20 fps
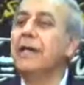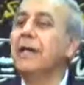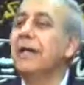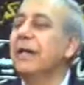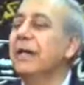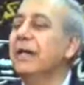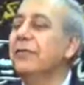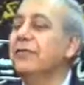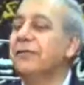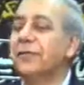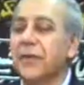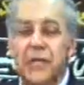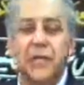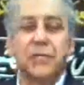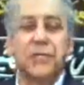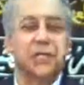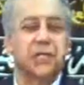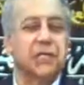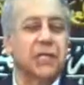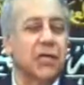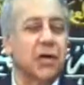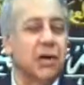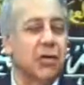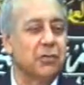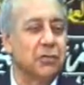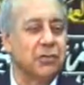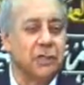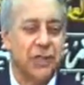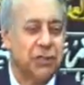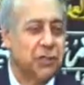he finishes the
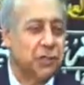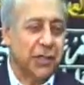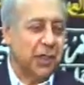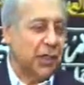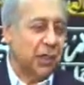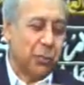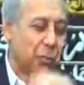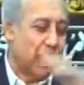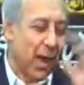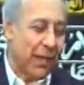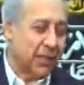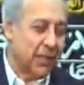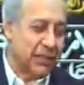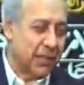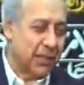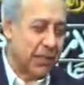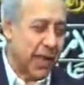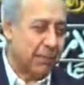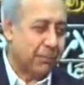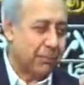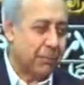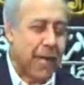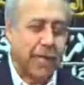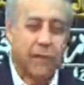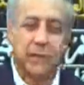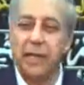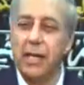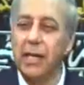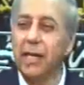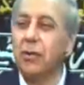conversation, he winds it up by
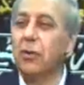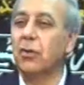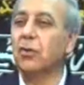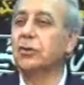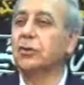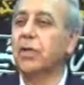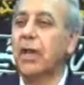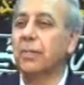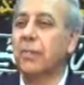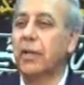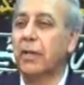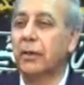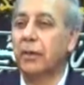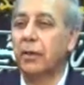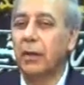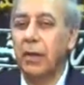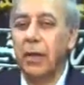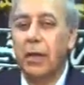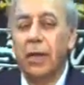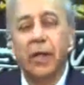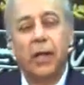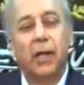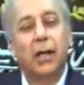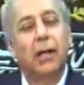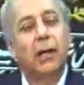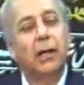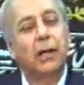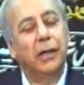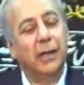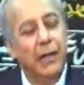saying, Oh Jabir,
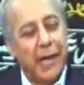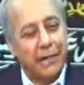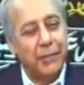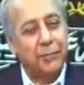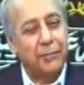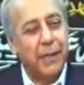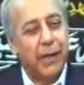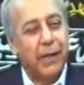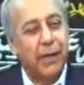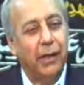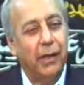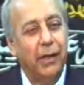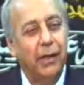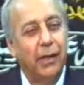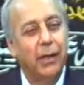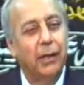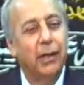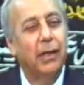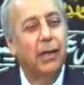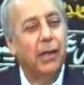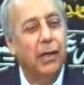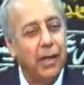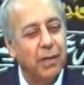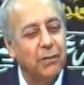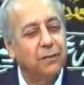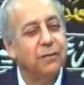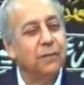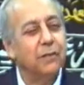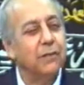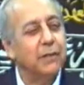let me
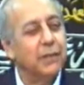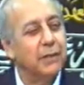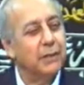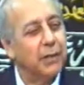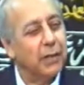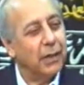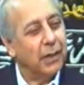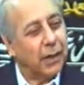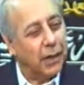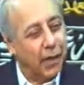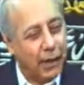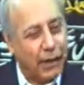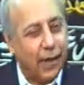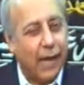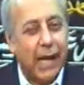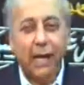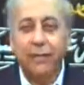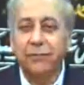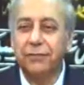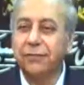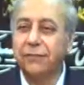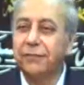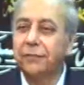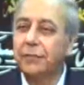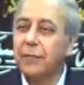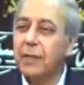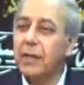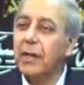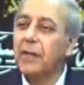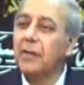live a life
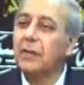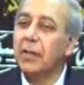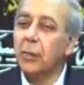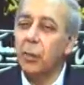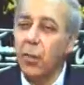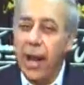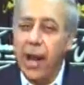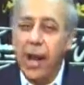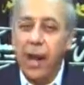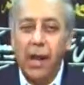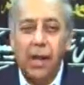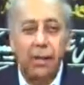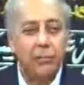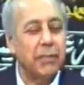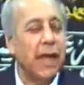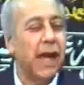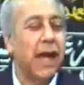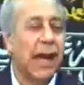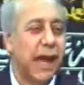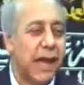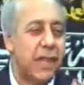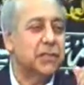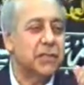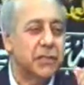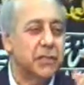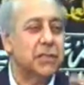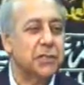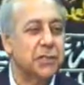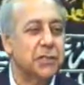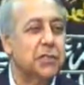the way my
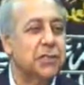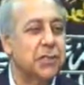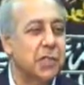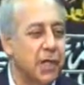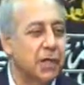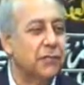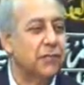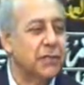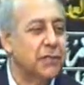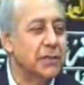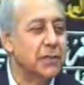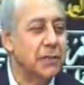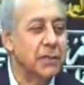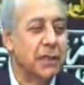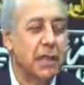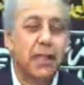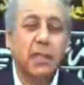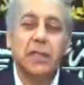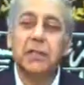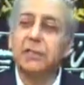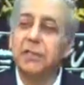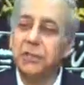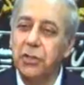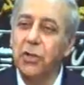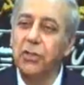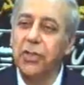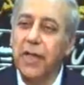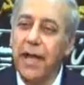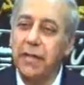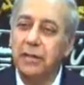ancestors lived,
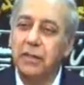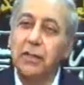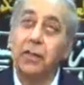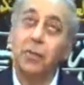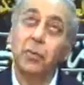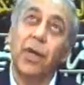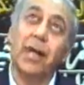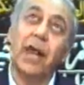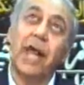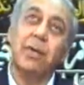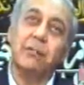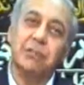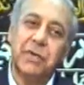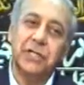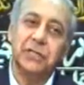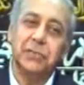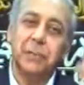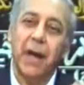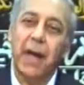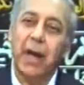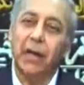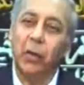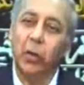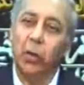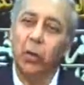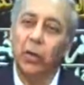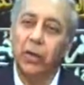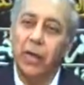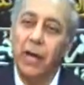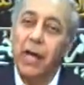so that when I meet my
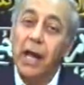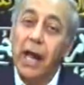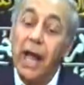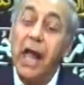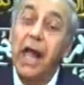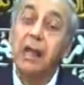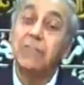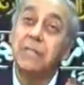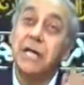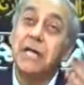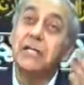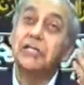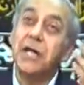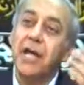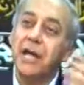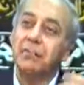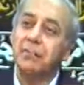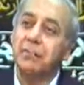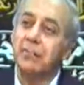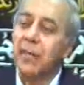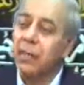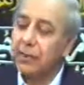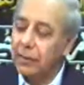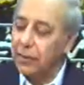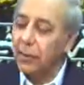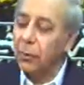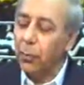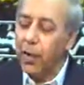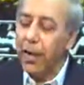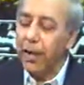Lord, I meet him
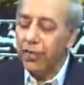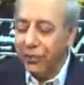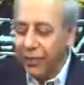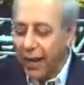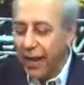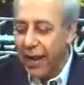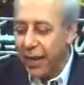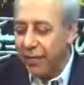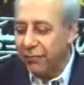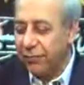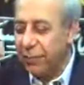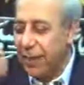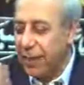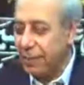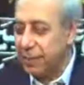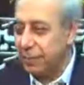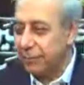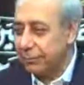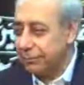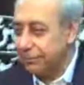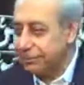the way they have met him.